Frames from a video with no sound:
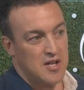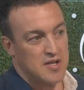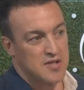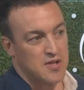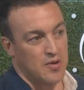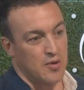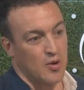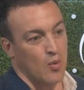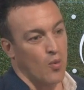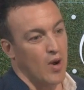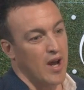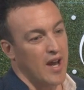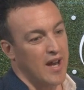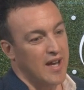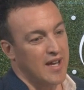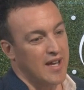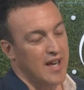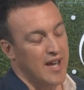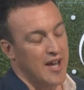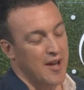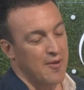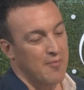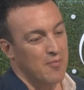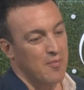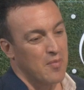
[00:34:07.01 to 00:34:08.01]
So in a
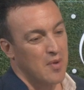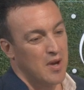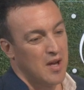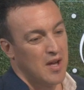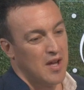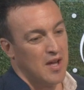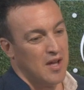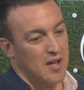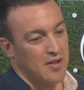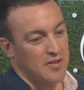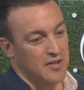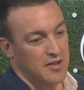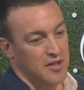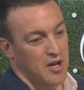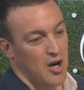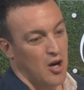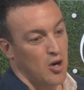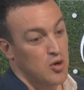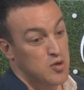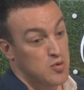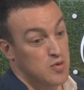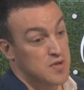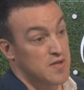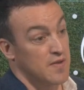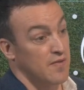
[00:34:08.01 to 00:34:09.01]
way, um, the
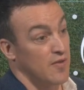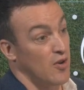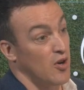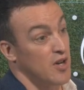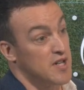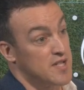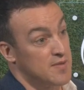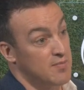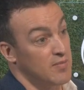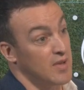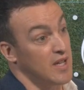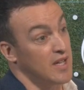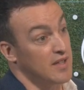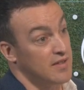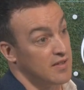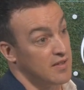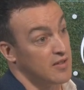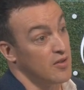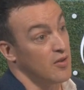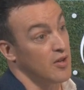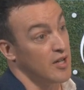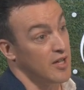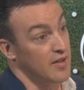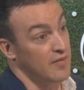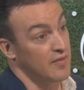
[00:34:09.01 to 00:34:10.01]
coach was advising me
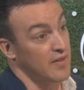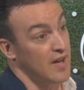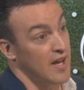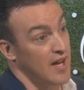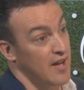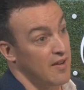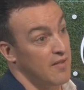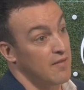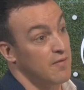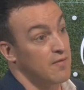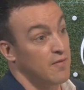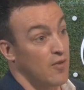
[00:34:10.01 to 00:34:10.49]
to kind of uh,